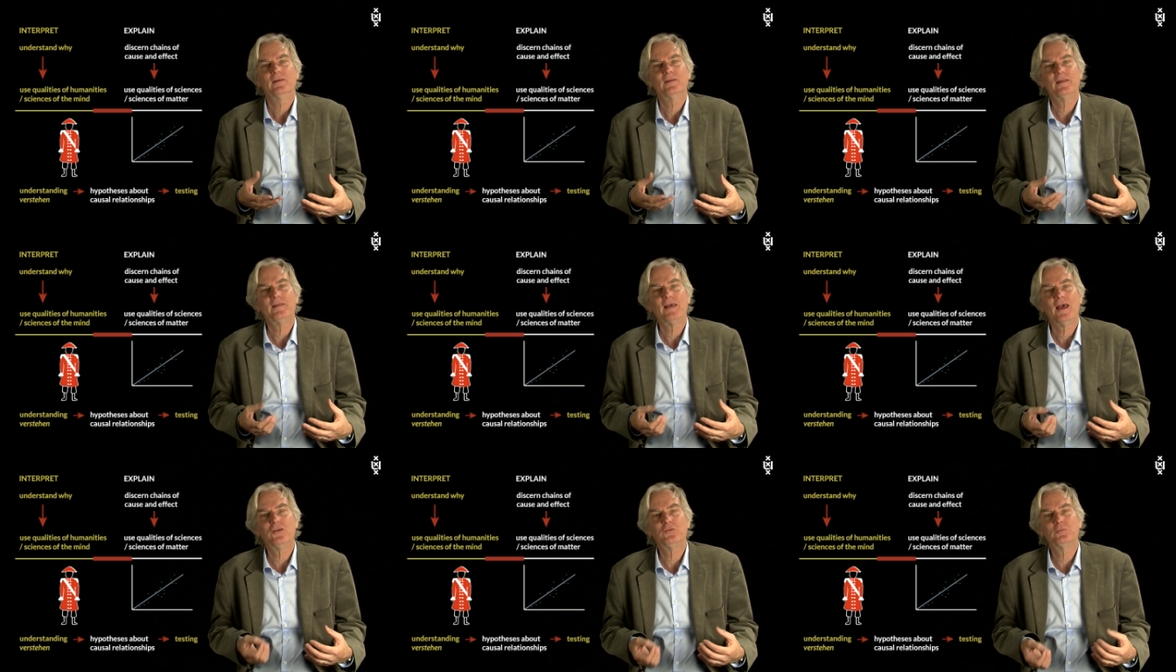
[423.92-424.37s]

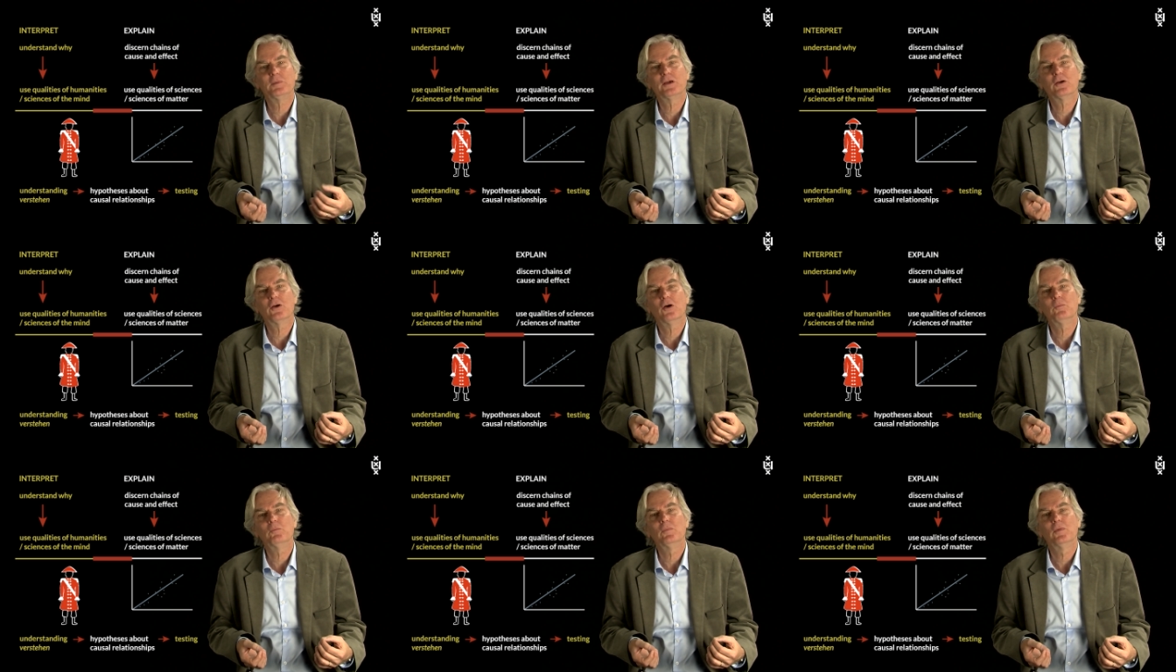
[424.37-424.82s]
that has
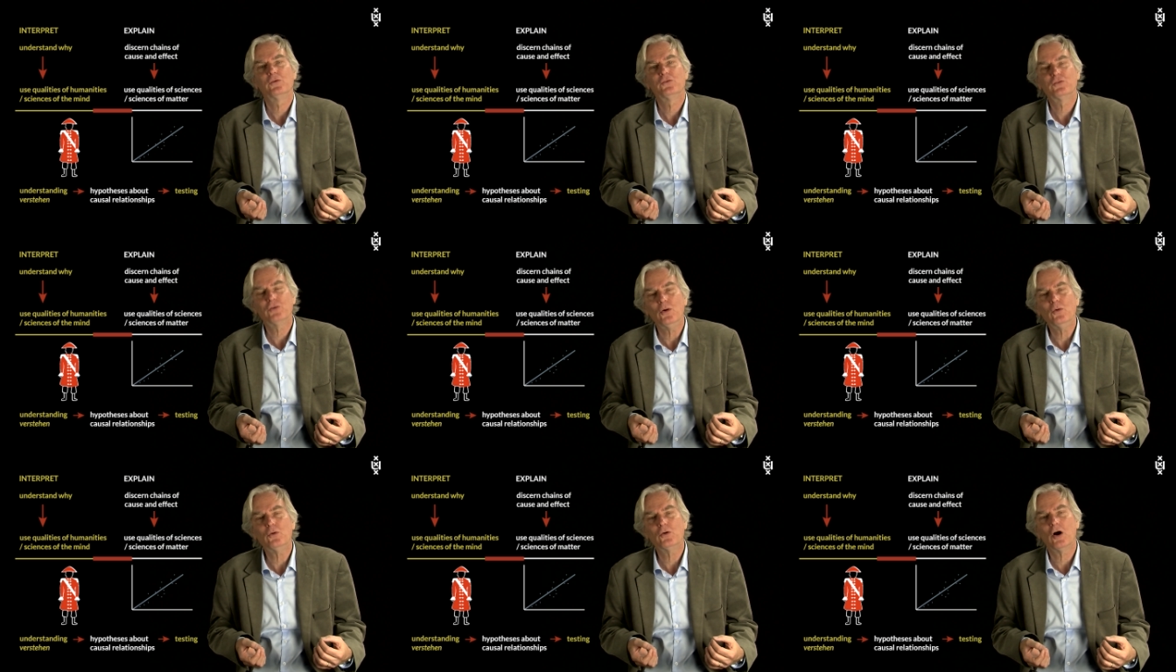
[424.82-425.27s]
become
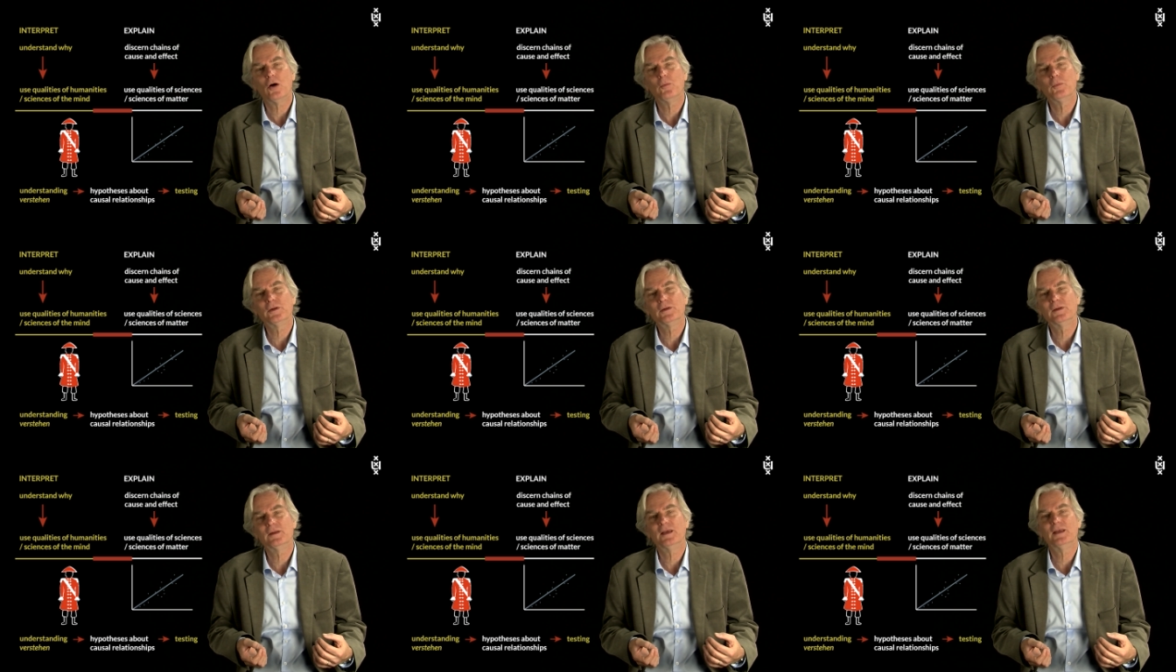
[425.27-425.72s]
so
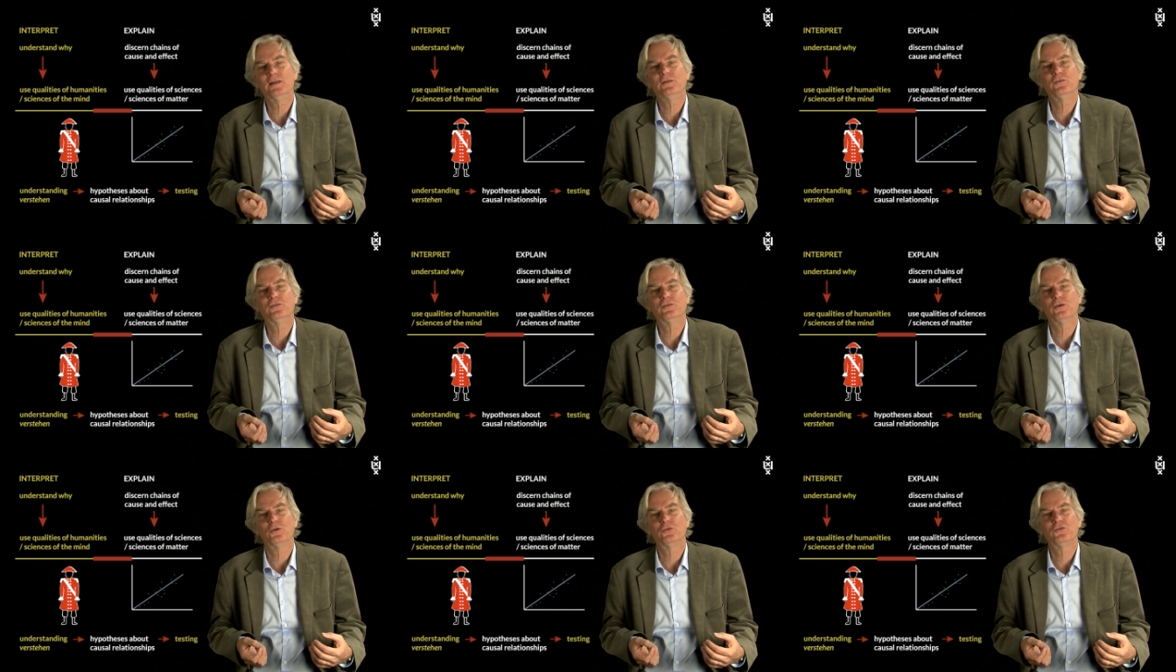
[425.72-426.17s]
common in
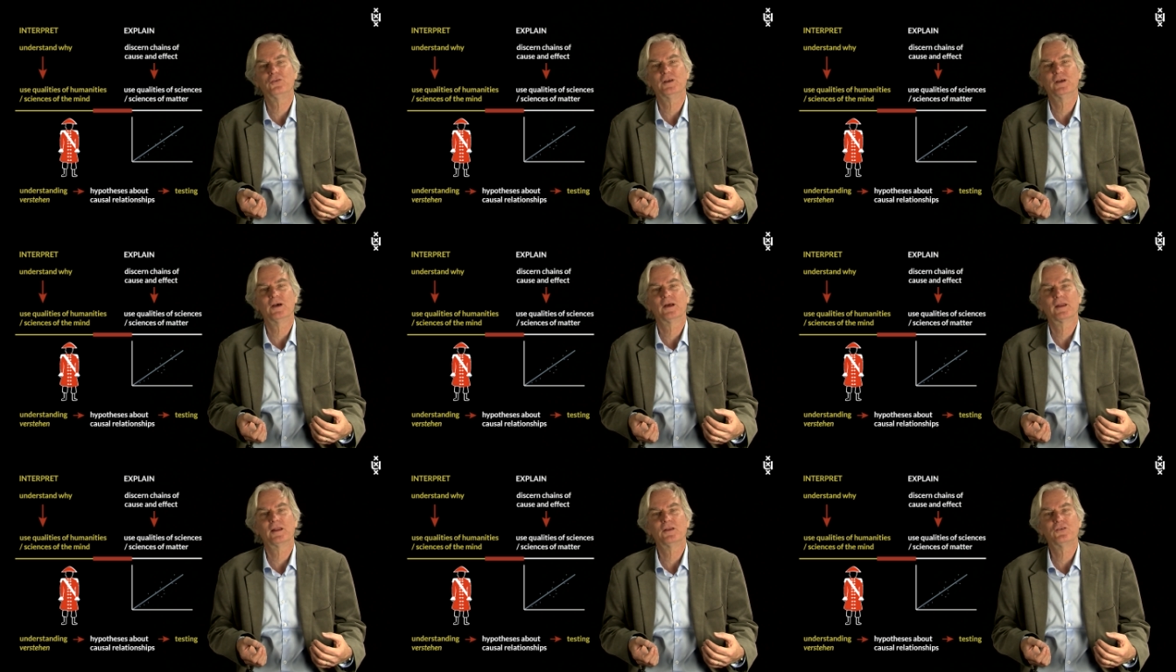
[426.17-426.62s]

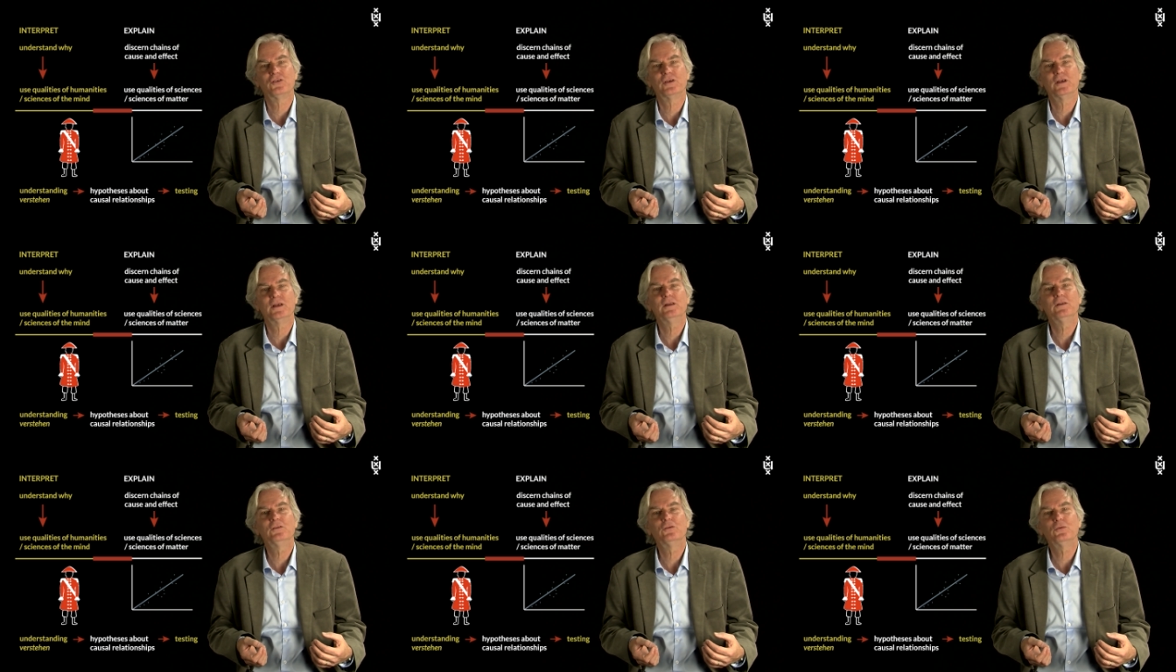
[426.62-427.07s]

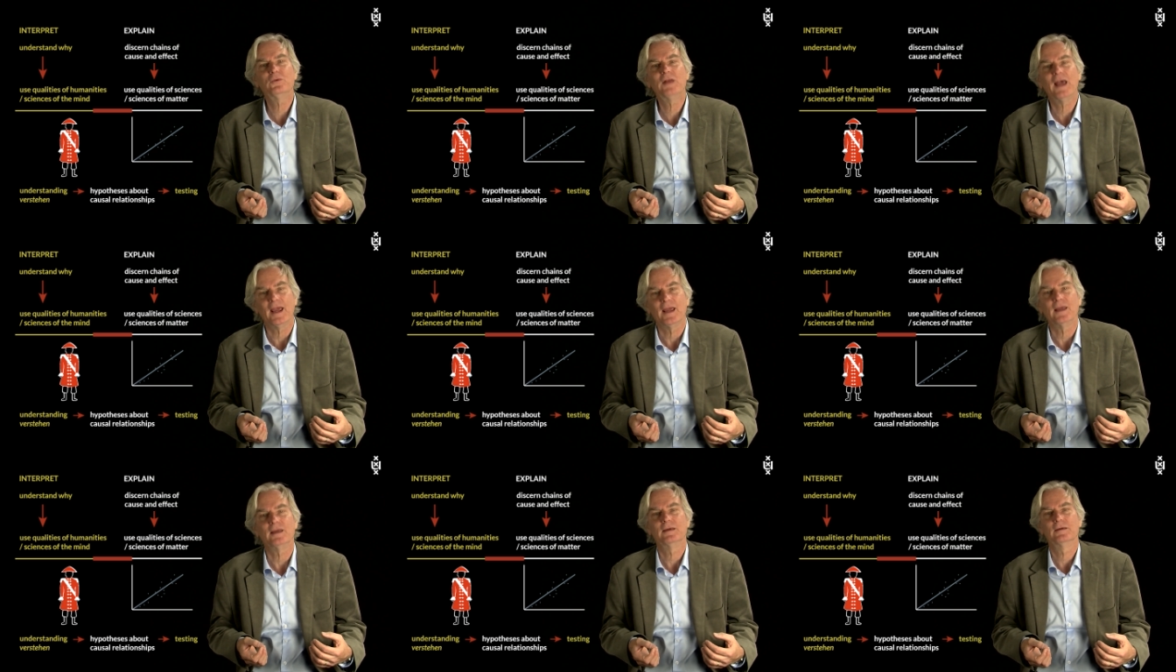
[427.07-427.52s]
sociology
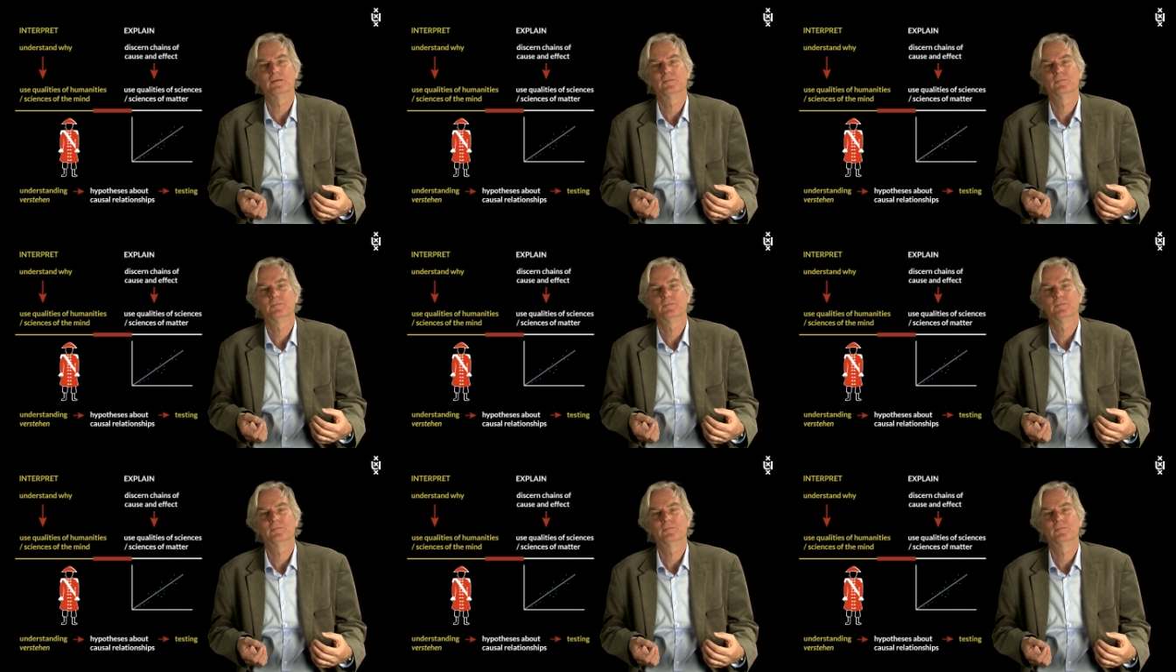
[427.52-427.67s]
today.